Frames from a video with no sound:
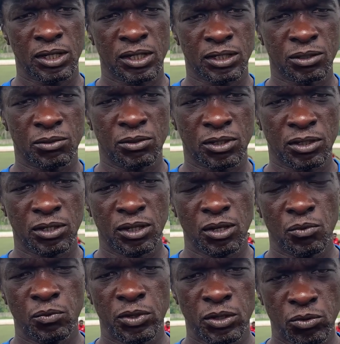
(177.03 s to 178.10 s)
category.
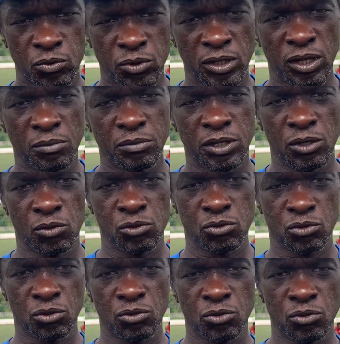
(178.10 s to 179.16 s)
We knew them; they
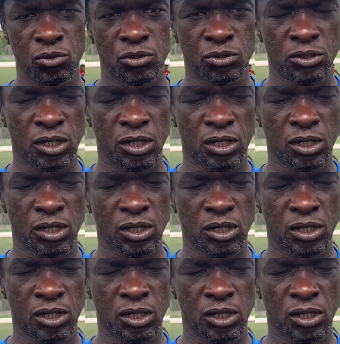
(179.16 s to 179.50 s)
also knew us.